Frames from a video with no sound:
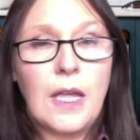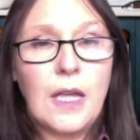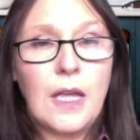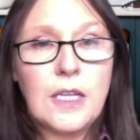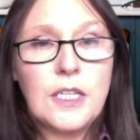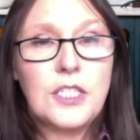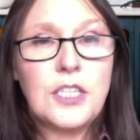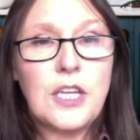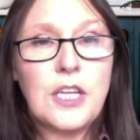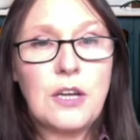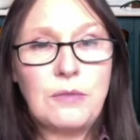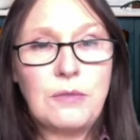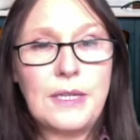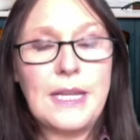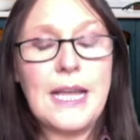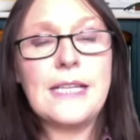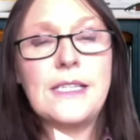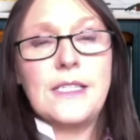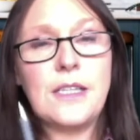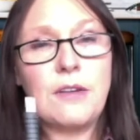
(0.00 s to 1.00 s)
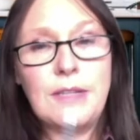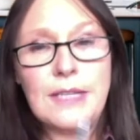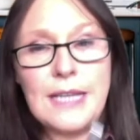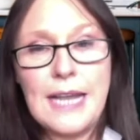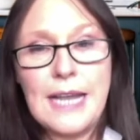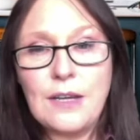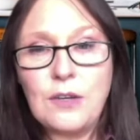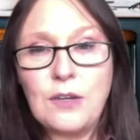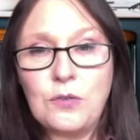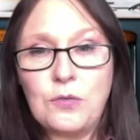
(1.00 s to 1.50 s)
So, yeah, so
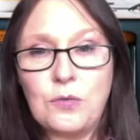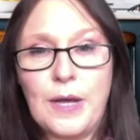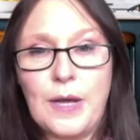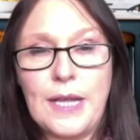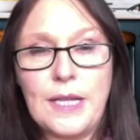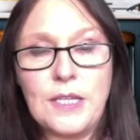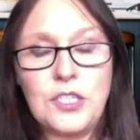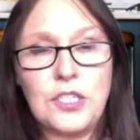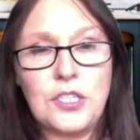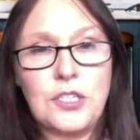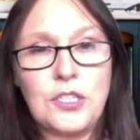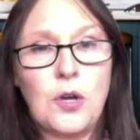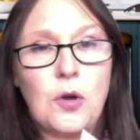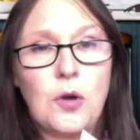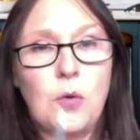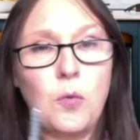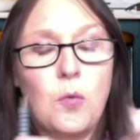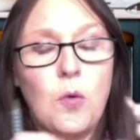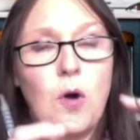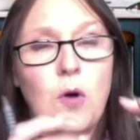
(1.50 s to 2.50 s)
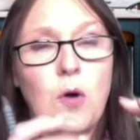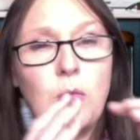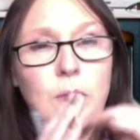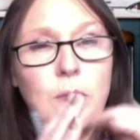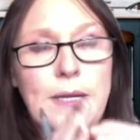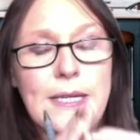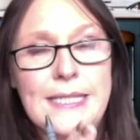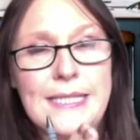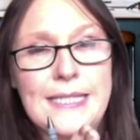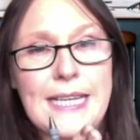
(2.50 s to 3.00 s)
language, what
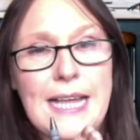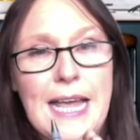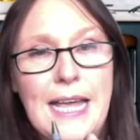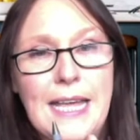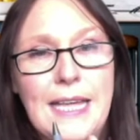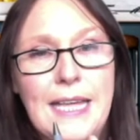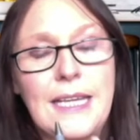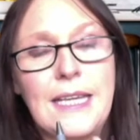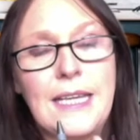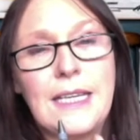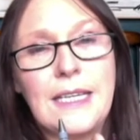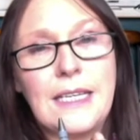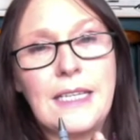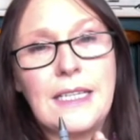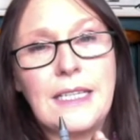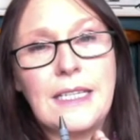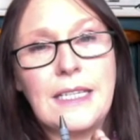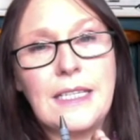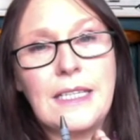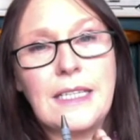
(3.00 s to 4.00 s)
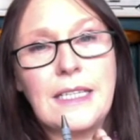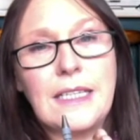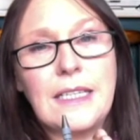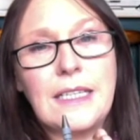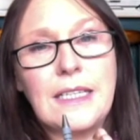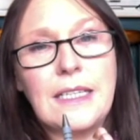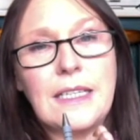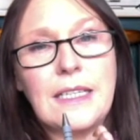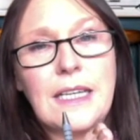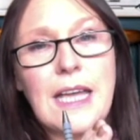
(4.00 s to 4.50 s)
we say,
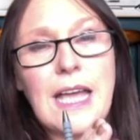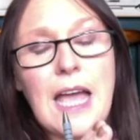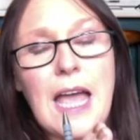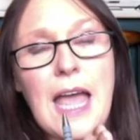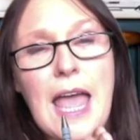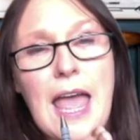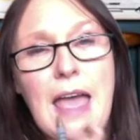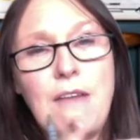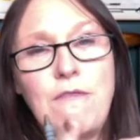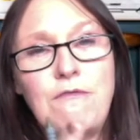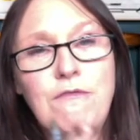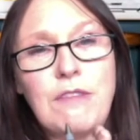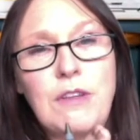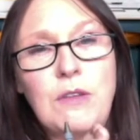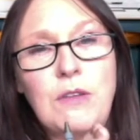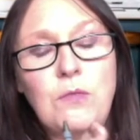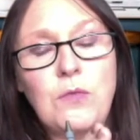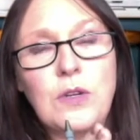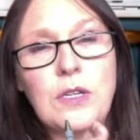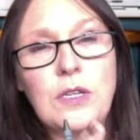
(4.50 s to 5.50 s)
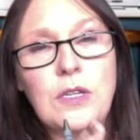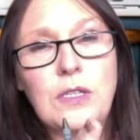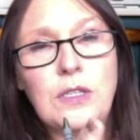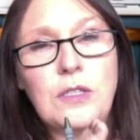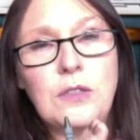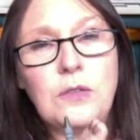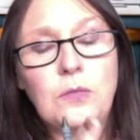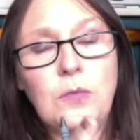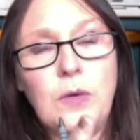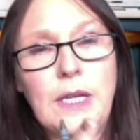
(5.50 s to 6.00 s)
every word
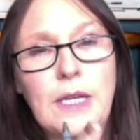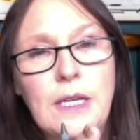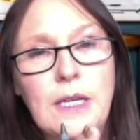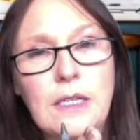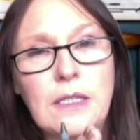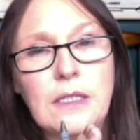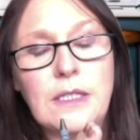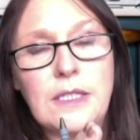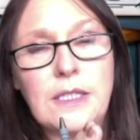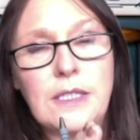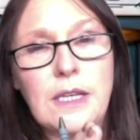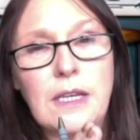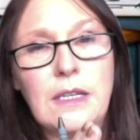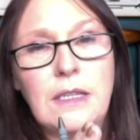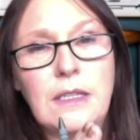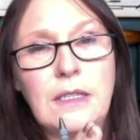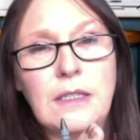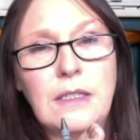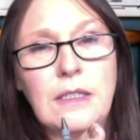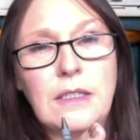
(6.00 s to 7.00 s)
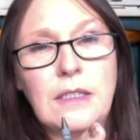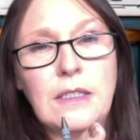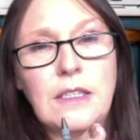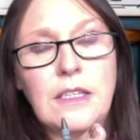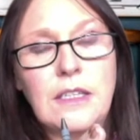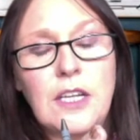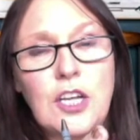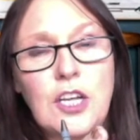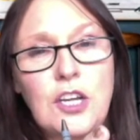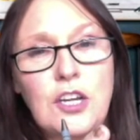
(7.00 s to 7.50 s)
that we utter
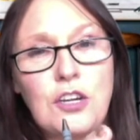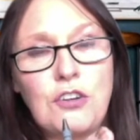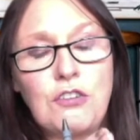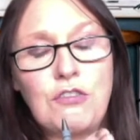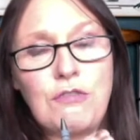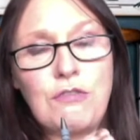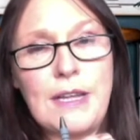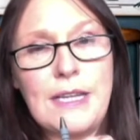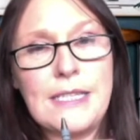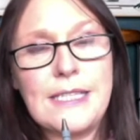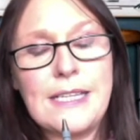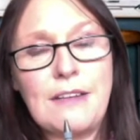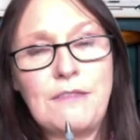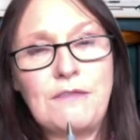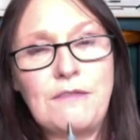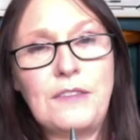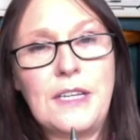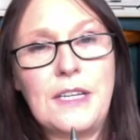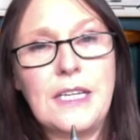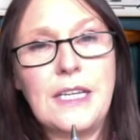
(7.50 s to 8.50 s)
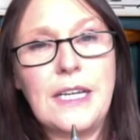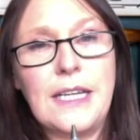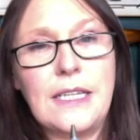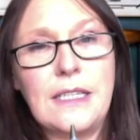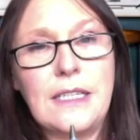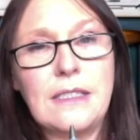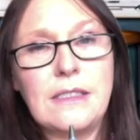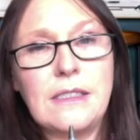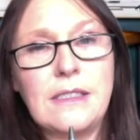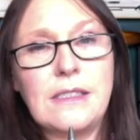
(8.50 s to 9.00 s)
creates our
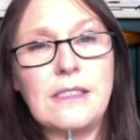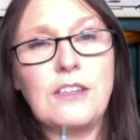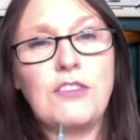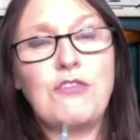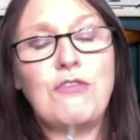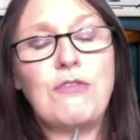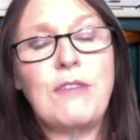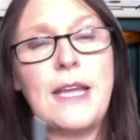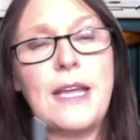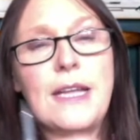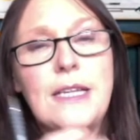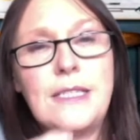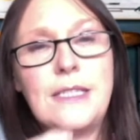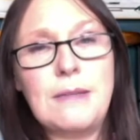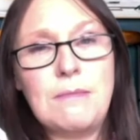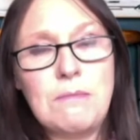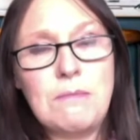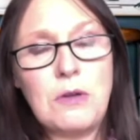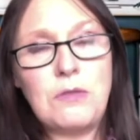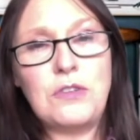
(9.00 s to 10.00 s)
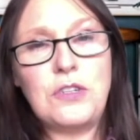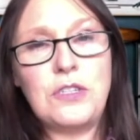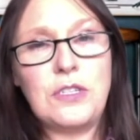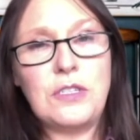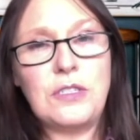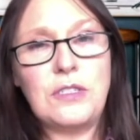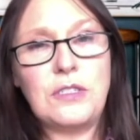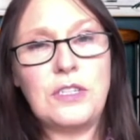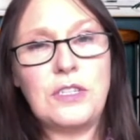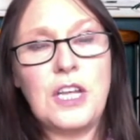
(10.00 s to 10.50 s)
feelings, creates
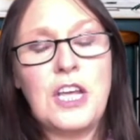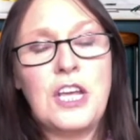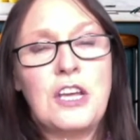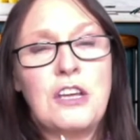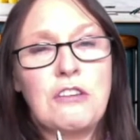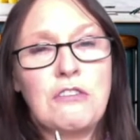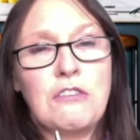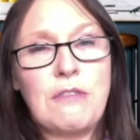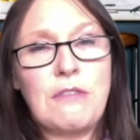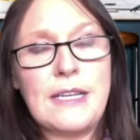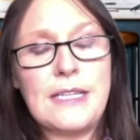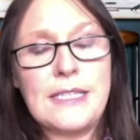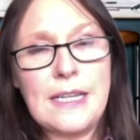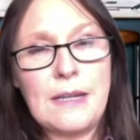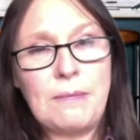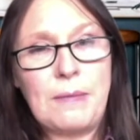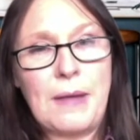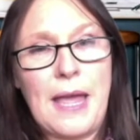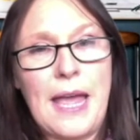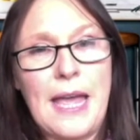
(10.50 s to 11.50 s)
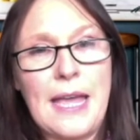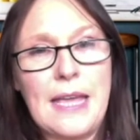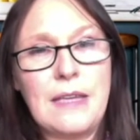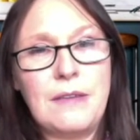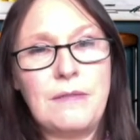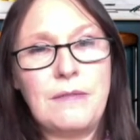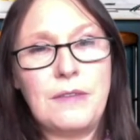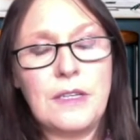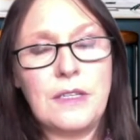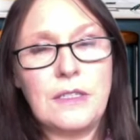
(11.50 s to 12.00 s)
emotions, creates our
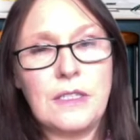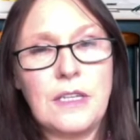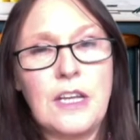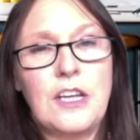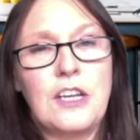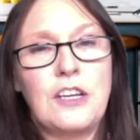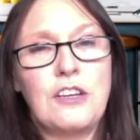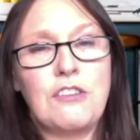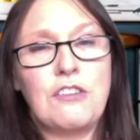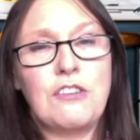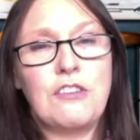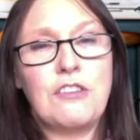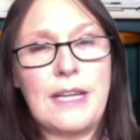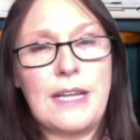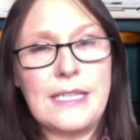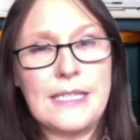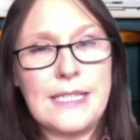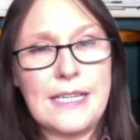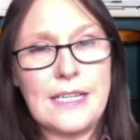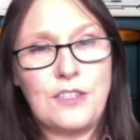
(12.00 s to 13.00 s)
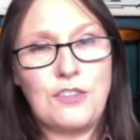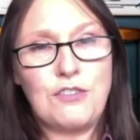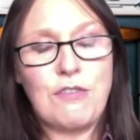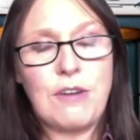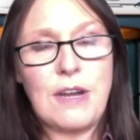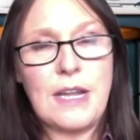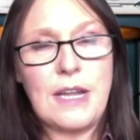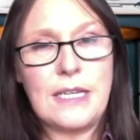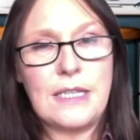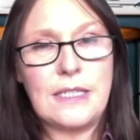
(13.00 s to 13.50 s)
behaviours, creates our
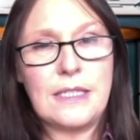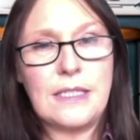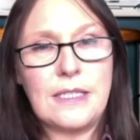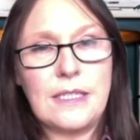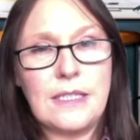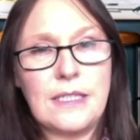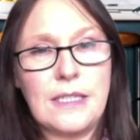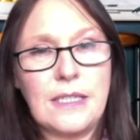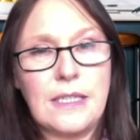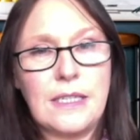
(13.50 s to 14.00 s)
traits.